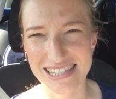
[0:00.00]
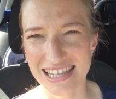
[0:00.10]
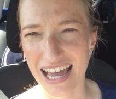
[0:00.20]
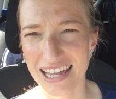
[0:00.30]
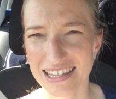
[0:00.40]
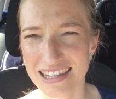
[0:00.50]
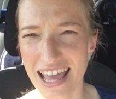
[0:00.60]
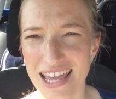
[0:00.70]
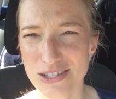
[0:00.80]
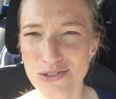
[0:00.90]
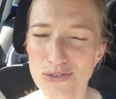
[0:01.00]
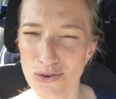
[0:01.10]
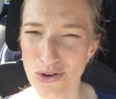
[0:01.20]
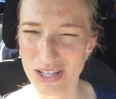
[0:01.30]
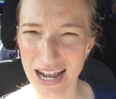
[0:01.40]
that they
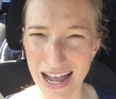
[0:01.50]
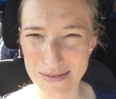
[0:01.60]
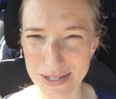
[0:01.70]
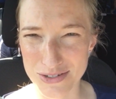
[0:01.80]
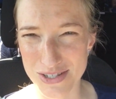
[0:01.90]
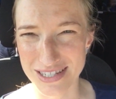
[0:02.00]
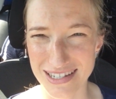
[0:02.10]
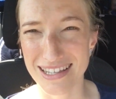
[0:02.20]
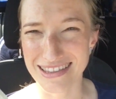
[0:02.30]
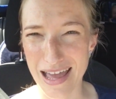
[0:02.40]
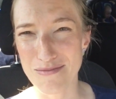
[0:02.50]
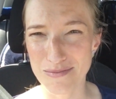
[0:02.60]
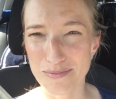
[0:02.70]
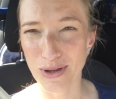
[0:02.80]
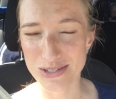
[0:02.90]
saw that I'm interested in them
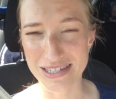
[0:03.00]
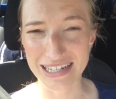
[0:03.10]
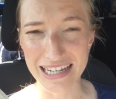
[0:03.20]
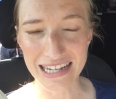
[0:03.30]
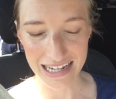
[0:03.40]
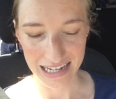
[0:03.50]
personally,